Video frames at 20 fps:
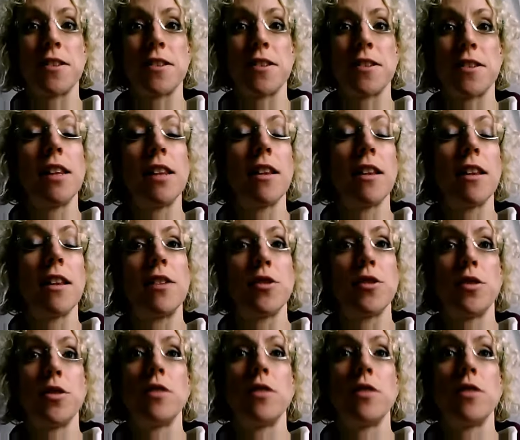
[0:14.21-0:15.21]
thinking that they're
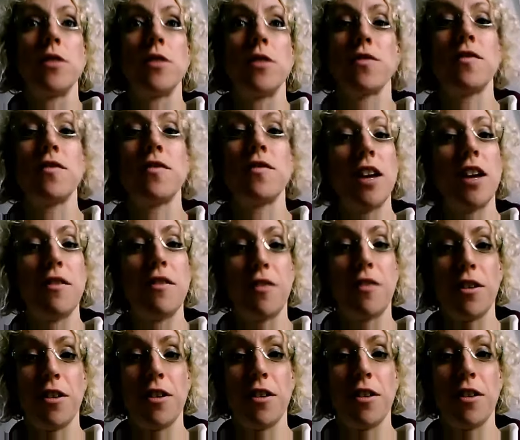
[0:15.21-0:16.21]
doing themselves a
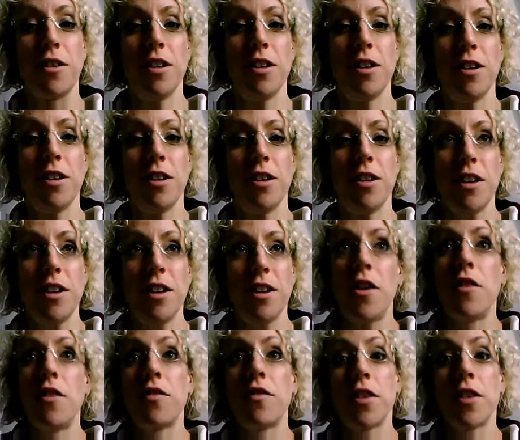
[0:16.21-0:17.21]
favour
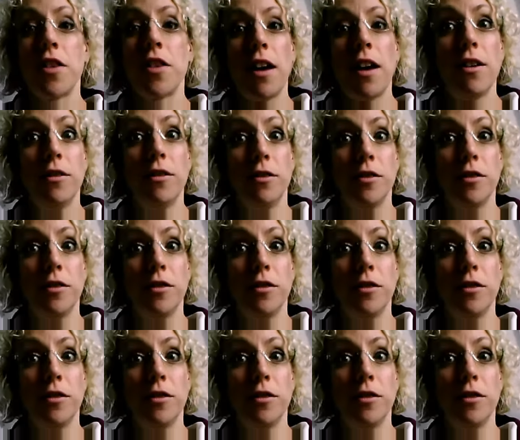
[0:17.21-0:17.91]
for their health.